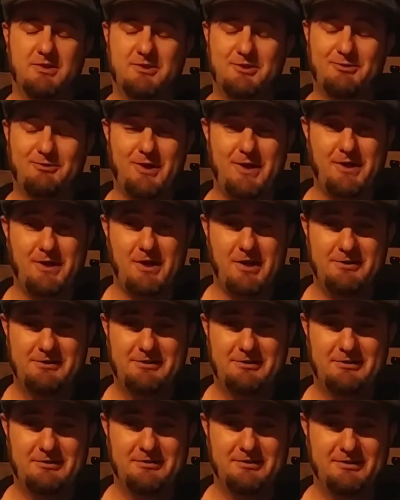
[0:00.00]
It's a great
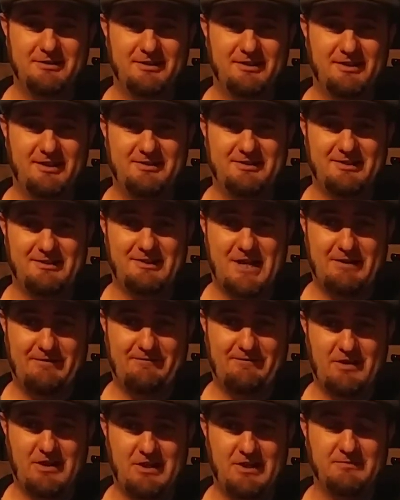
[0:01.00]
console. It's a lot
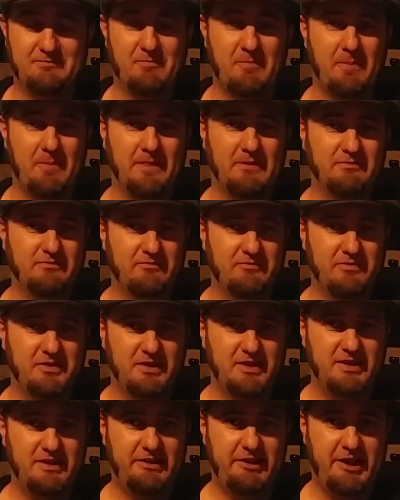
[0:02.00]
of fun.
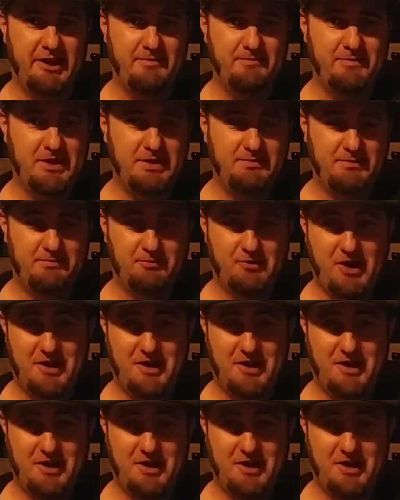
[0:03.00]
It can be a bit